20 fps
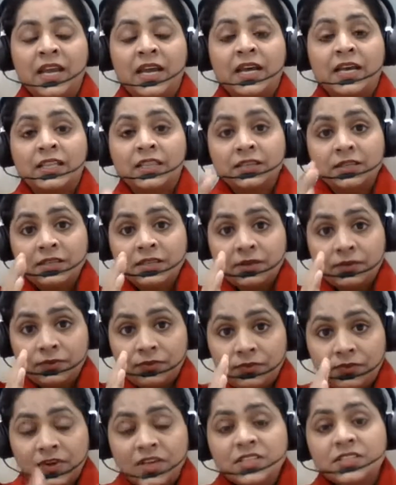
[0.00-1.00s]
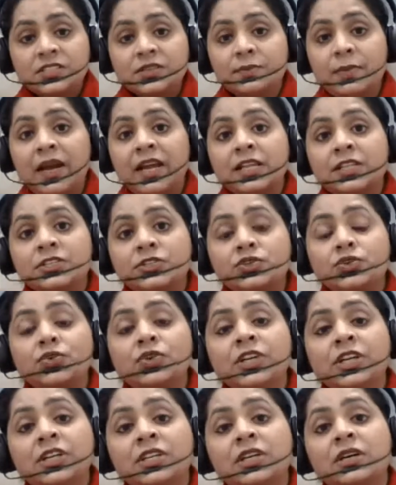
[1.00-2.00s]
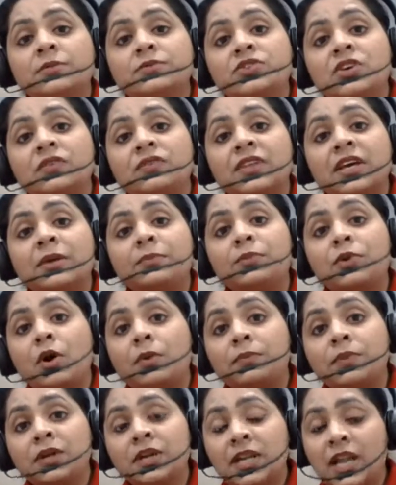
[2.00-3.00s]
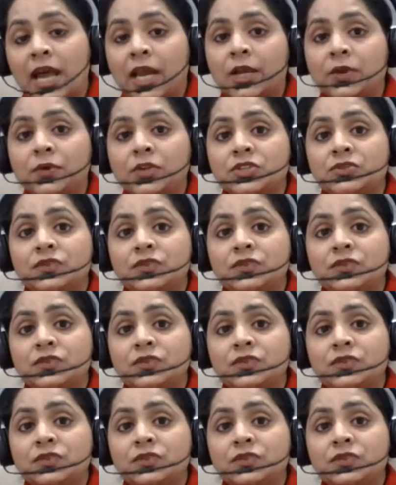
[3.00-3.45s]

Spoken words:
The first milestone in terms of their proper language,